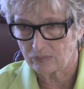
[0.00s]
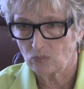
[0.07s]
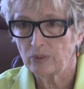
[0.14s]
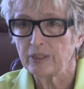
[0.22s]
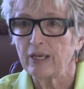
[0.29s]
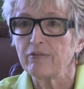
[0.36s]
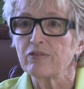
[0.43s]

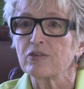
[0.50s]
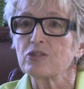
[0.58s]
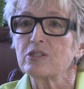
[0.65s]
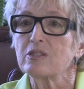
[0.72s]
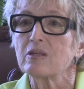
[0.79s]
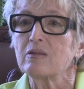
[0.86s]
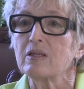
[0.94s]
when they
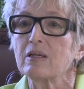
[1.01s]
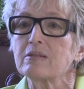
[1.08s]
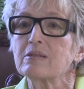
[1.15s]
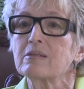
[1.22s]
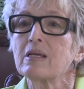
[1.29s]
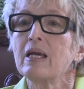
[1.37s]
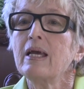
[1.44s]
first did
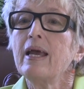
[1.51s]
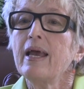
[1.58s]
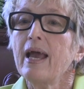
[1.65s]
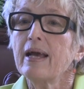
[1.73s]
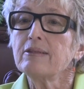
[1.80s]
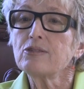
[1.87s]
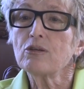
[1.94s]
this.
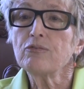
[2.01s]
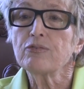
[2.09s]
And so